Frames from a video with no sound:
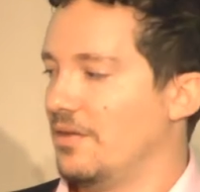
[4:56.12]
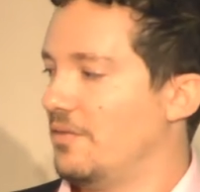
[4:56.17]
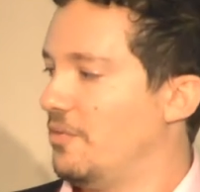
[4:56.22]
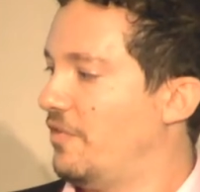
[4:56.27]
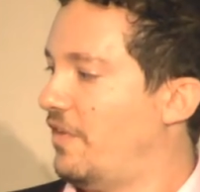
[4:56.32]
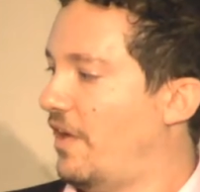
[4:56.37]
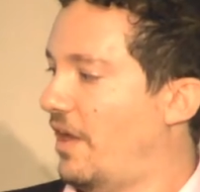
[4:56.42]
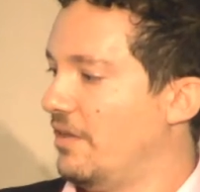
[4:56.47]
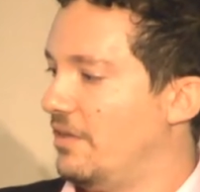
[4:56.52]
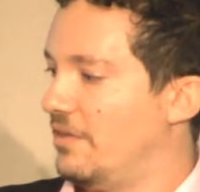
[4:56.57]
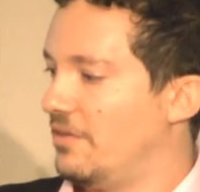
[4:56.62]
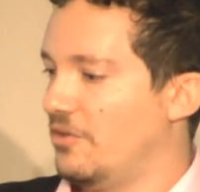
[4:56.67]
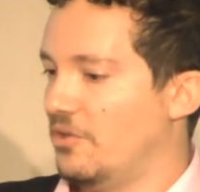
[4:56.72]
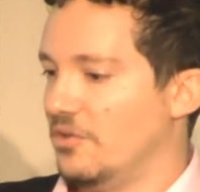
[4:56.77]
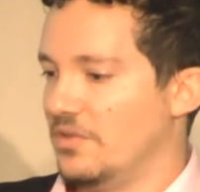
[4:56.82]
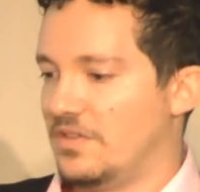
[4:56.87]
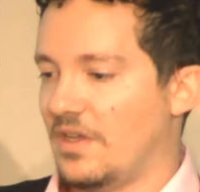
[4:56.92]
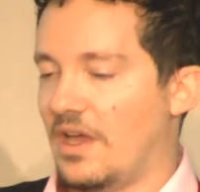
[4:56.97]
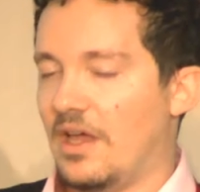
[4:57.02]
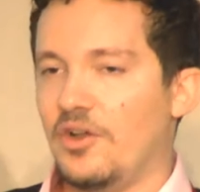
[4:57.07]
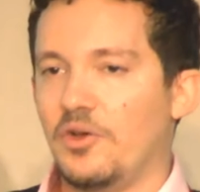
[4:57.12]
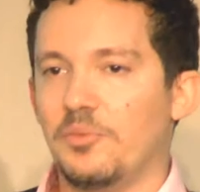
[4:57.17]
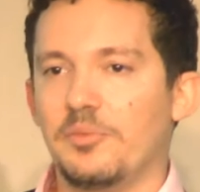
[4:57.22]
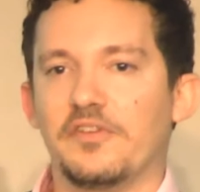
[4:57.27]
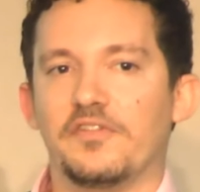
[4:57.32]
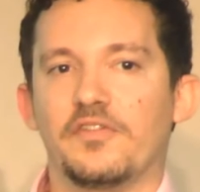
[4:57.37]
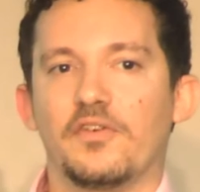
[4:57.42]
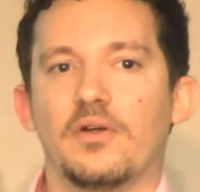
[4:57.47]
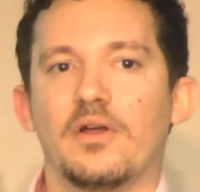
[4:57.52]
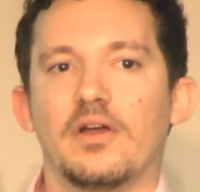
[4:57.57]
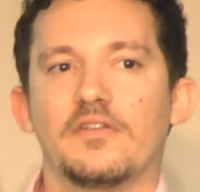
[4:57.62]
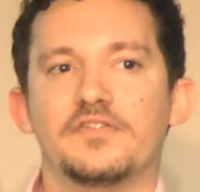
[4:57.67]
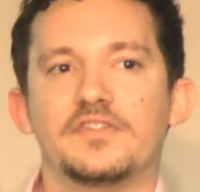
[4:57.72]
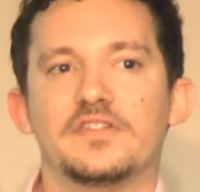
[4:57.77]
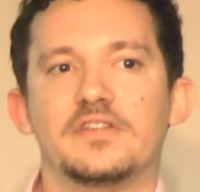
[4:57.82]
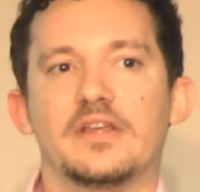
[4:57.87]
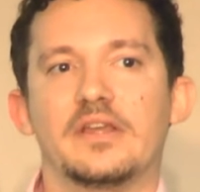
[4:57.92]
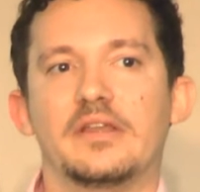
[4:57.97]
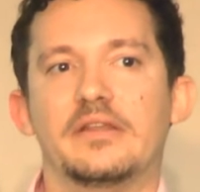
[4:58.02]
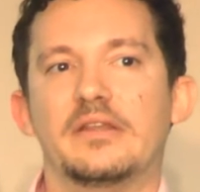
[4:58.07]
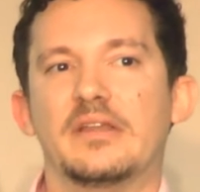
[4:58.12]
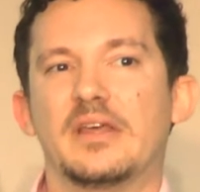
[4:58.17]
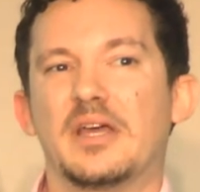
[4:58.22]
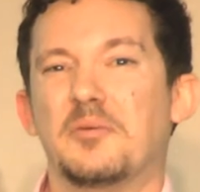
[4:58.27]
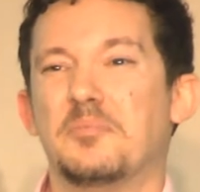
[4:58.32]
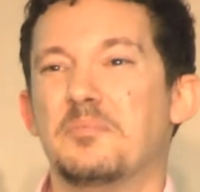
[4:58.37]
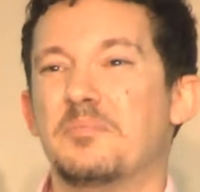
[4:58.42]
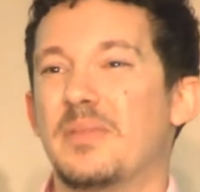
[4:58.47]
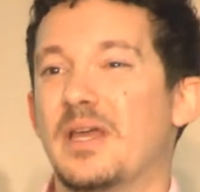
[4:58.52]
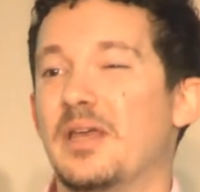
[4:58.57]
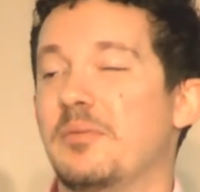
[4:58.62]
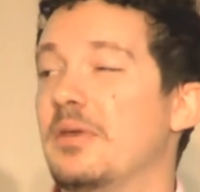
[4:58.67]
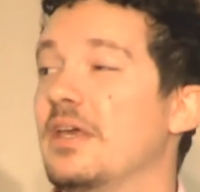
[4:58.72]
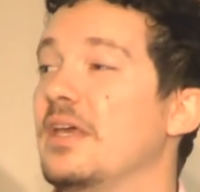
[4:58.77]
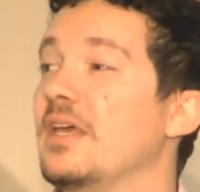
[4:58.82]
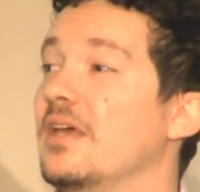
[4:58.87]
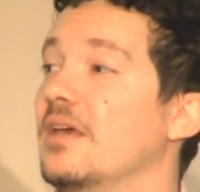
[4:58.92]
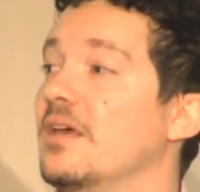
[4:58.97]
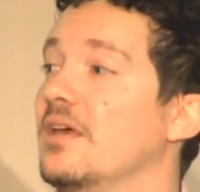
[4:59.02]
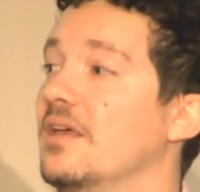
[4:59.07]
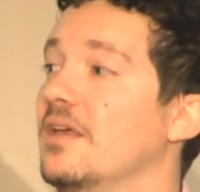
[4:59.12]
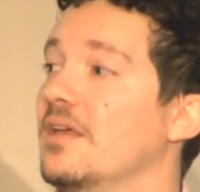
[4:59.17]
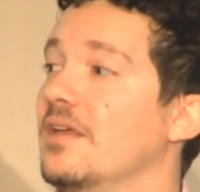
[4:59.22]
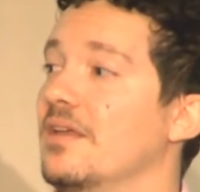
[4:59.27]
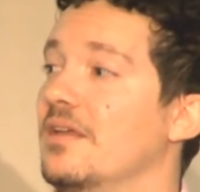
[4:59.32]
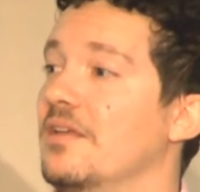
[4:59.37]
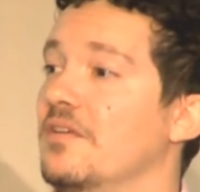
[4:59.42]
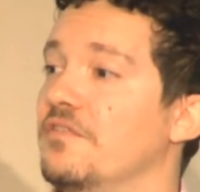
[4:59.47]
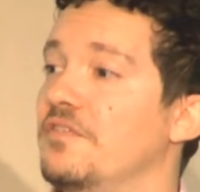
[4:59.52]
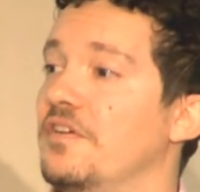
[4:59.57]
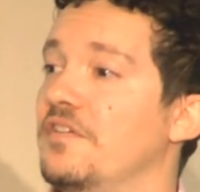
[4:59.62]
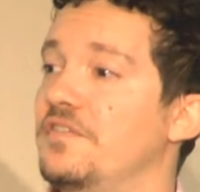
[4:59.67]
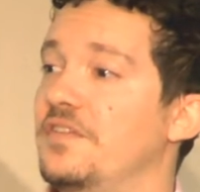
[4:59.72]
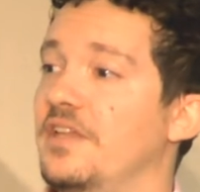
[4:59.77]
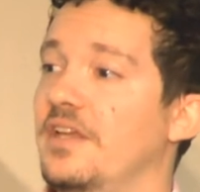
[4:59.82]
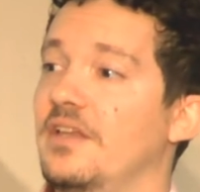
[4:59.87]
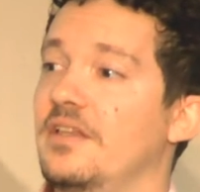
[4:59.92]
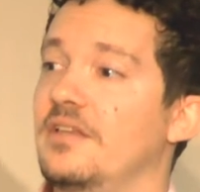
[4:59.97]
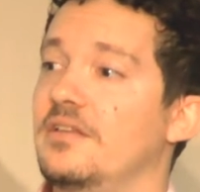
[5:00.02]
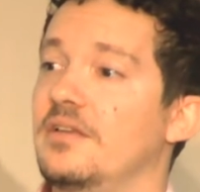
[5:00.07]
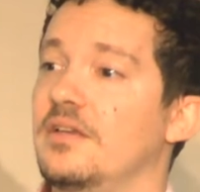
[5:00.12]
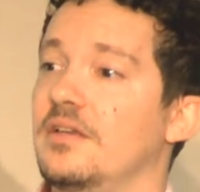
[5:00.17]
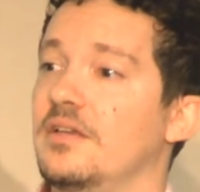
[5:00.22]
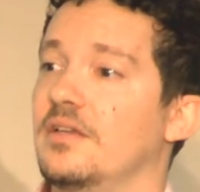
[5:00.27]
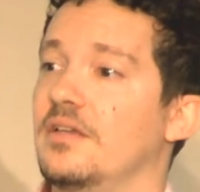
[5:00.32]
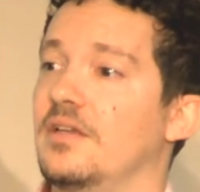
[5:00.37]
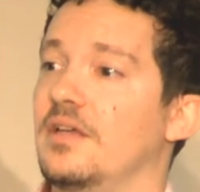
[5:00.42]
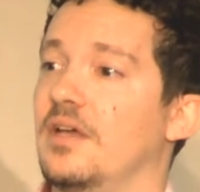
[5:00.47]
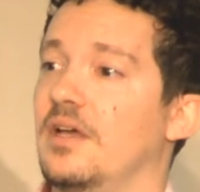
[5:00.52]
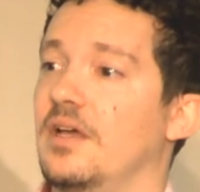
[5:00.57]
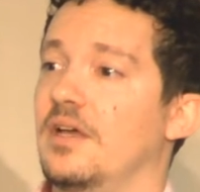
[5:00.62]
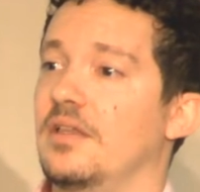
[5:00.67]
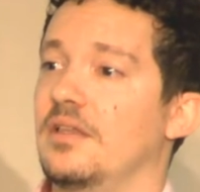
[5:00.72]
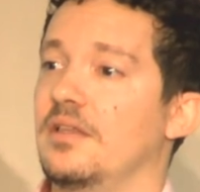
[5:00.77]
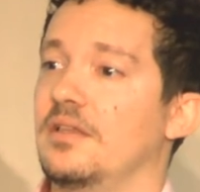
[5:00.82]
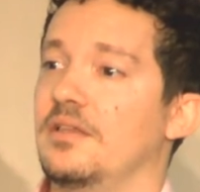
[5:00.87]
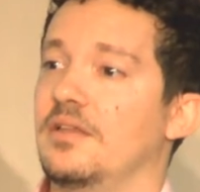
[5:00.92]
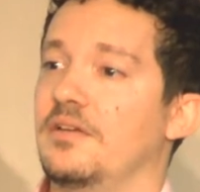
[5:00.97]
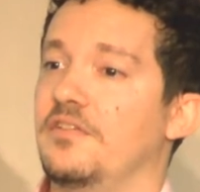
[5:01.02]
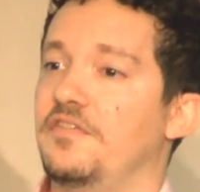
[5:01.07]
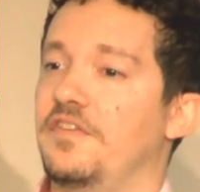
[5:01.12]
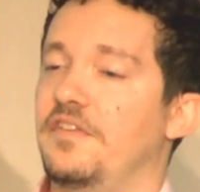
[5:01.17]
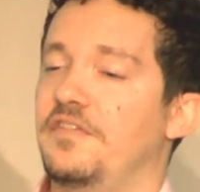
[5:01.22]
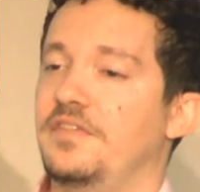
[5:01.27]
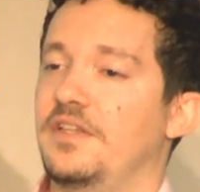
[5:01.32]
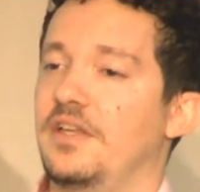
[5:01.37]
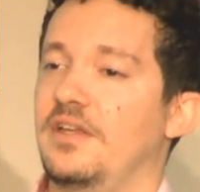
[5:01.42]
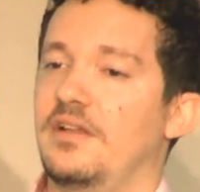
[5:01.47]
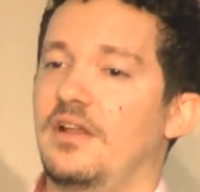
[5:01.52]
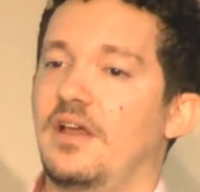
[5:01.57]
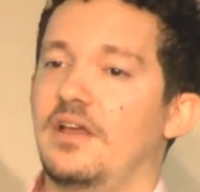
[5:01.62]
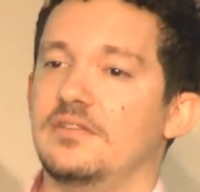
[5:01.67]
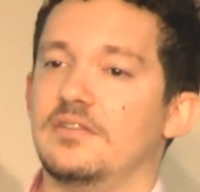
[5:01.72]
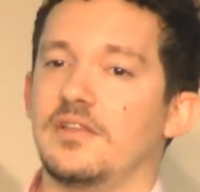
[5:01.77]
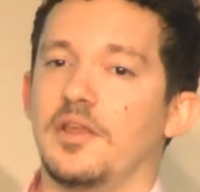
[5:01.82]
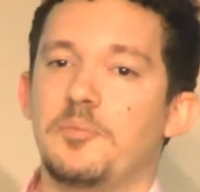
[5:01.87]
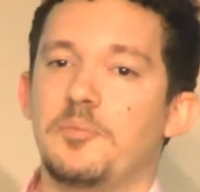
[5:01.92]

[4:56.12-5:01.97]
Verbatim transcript: we've had Gonzalo before. I've seen maybe 15 last